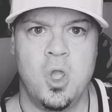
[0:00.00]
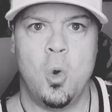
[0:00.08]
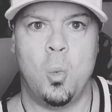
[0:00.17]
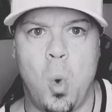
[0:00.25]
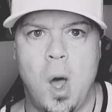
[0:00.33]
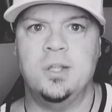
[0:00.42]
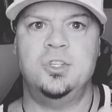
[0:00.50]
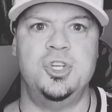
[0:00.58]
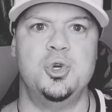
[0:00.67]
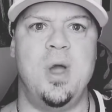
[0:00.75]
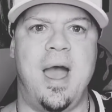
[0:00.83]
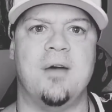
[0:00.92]
Once
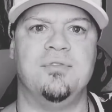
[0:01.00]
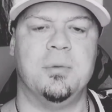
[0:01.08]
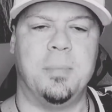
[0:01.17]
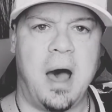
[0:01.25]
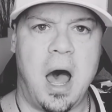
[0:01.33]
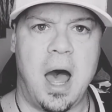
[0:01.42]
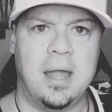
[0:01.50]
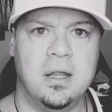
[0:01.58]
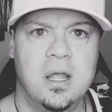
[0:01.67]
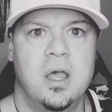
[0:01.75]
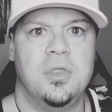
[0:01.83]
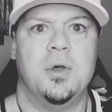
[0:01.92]
you have the bot
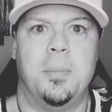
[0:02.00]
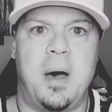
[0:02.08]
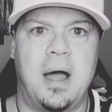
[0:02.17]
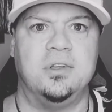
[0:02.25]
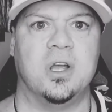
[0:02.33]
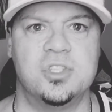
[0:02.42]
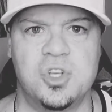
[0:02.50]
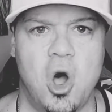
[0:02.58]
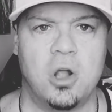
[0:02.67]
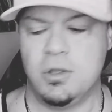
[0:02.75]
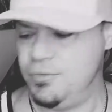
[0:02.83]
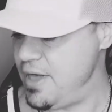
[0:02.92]
does
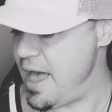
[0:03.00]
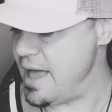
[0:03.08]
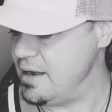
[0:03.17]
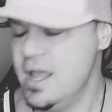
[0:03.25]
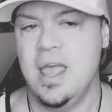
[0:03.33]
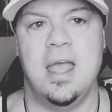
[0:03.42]
all of that.